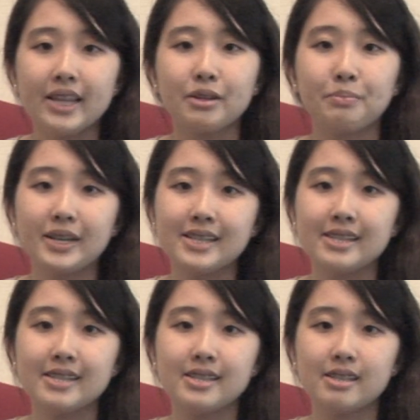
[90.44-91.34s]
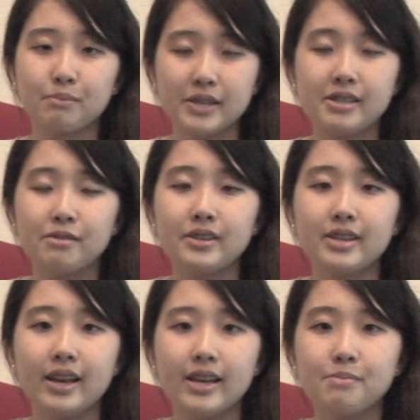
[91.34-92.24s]
Enterprises bursary
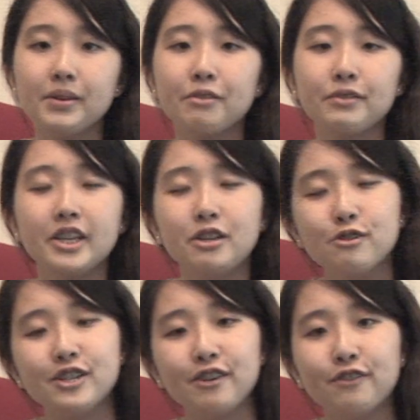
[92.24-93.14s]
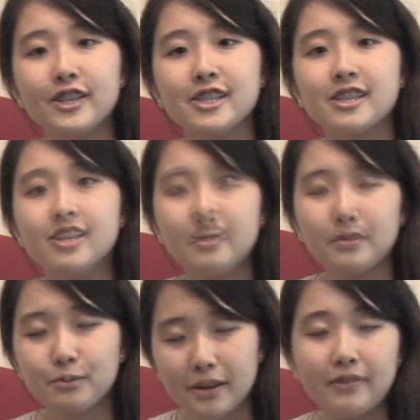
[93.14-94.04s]
has made a really huge difference
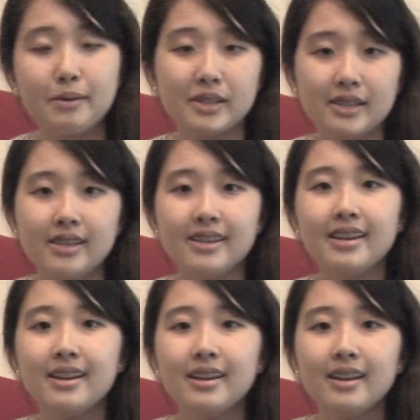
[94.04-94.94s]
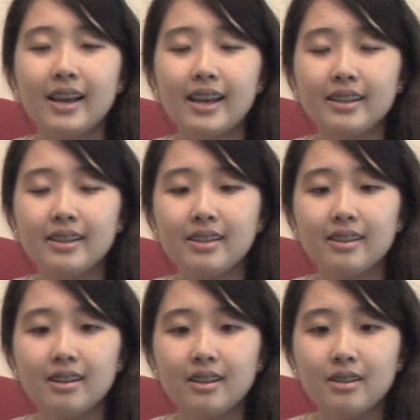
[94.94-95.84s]
to my family. And
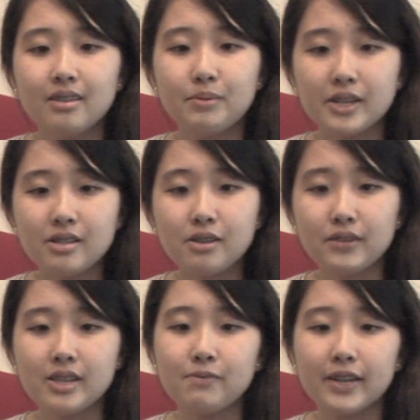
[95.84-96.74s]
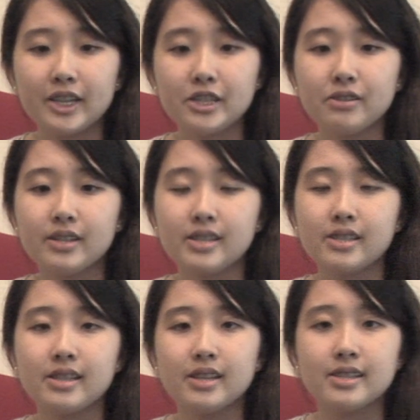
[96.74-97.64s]
because of this financial
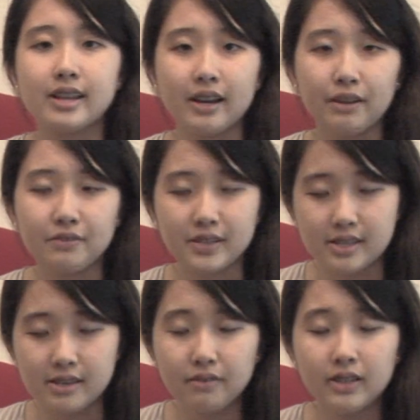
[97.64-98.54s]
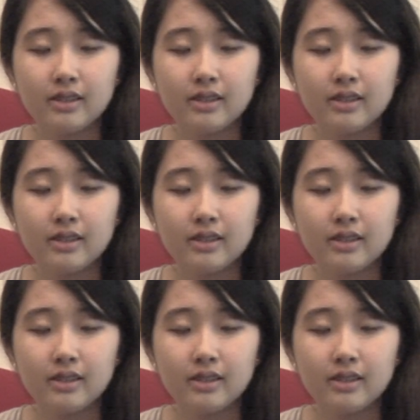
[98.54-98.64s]
assistance that I've received,